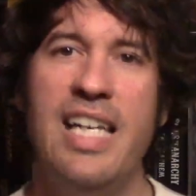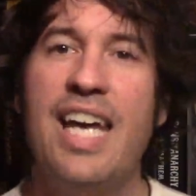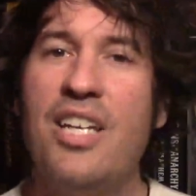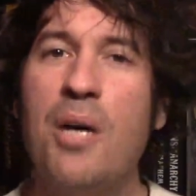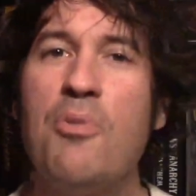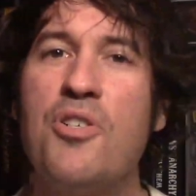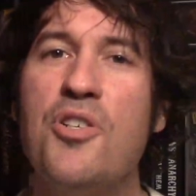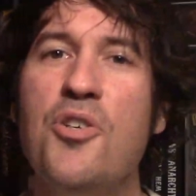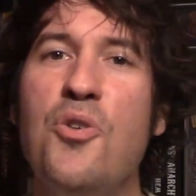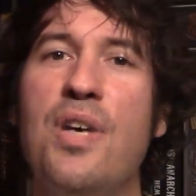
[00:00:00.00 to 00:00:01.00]
At number
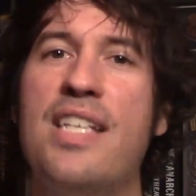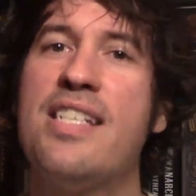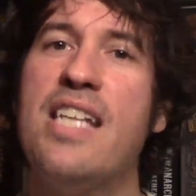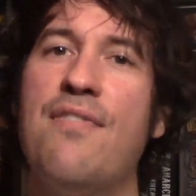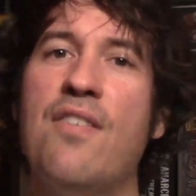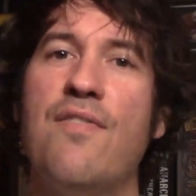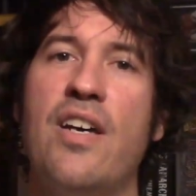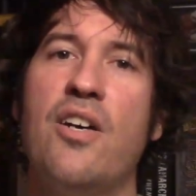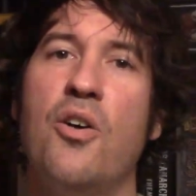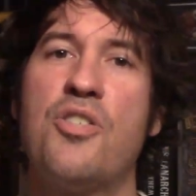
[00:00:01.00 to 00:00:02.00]
two is Stefan
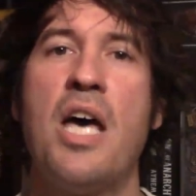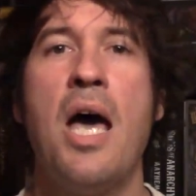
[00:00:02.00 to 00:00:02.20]
Feld's